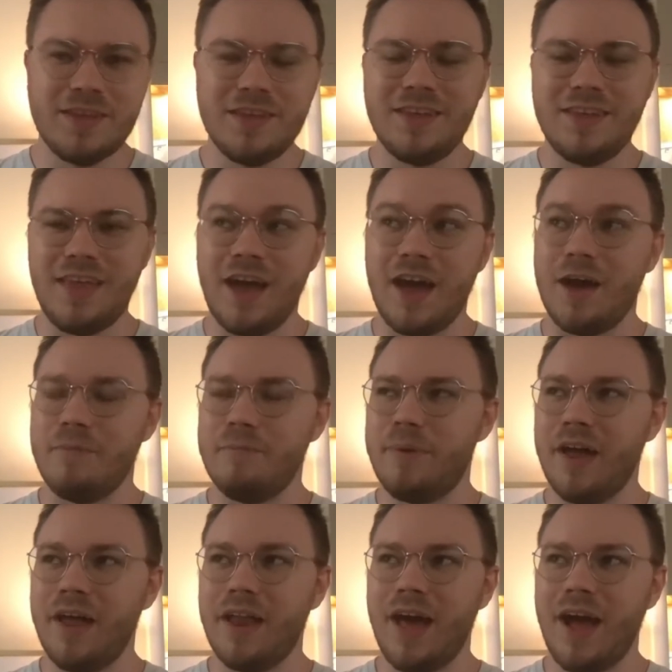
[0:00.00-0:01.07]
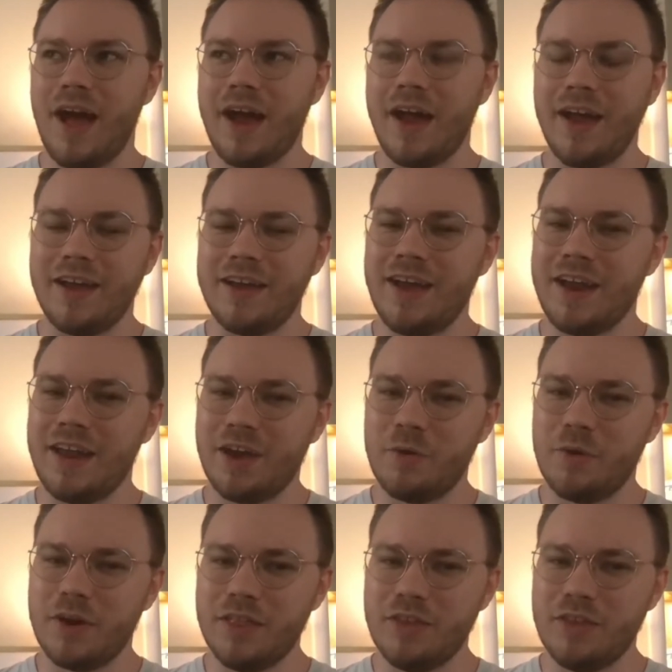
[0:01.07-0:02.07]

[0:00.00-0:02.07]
yeah, but I kind of quickly